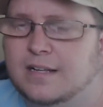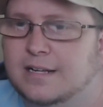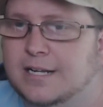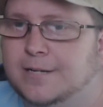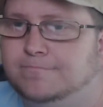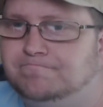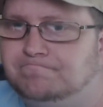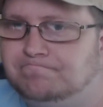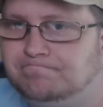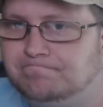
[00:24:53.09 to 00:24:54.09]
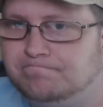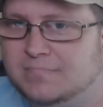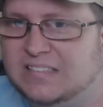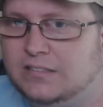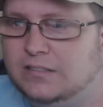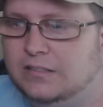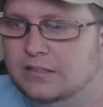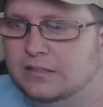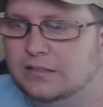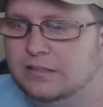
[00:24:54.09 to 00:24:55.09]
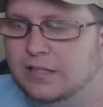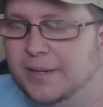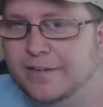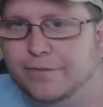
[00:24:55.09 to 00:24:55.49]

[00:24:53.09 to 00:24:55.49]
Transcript: I mean,